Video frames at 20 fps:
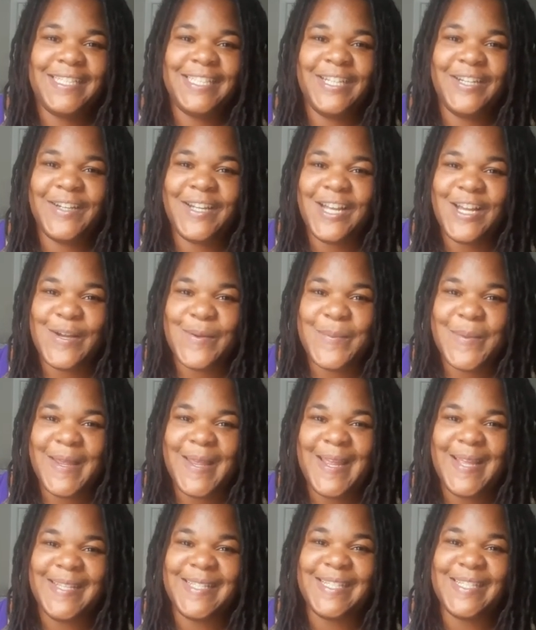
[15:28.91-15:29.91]
share,
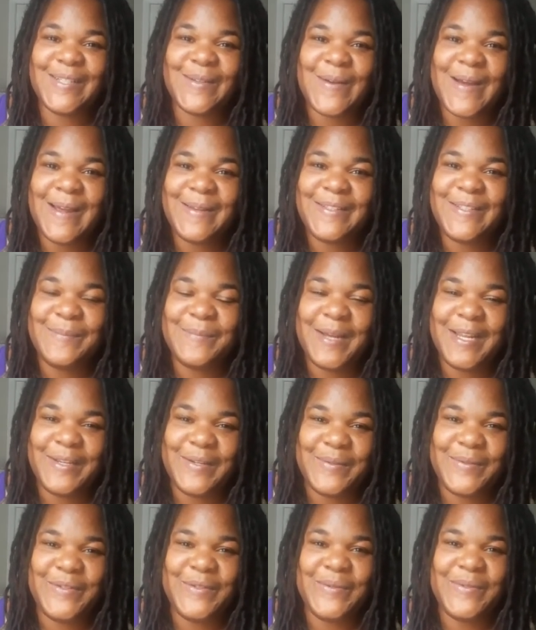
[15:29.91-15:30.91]
comment, and subscribe to my
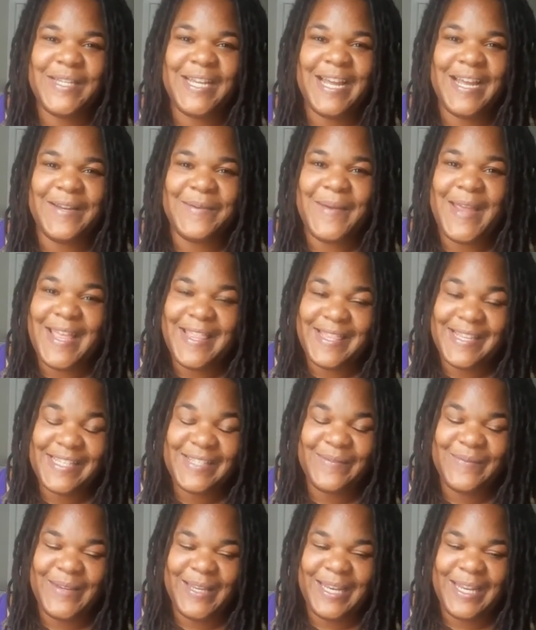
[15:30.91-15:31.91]
YouTube channel and
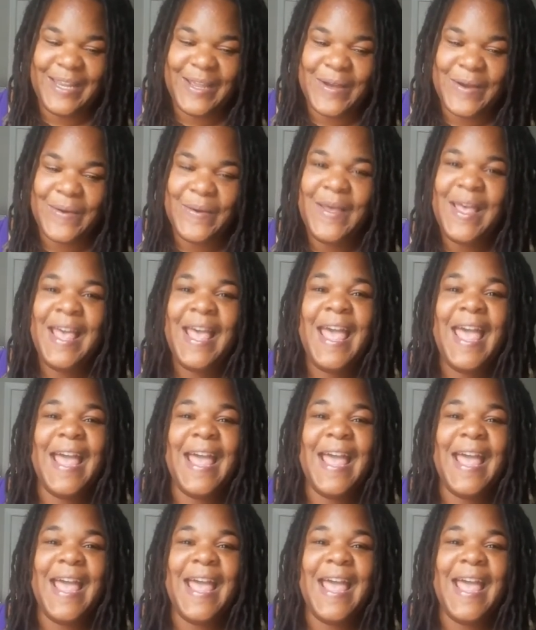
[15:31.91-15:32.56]
this video.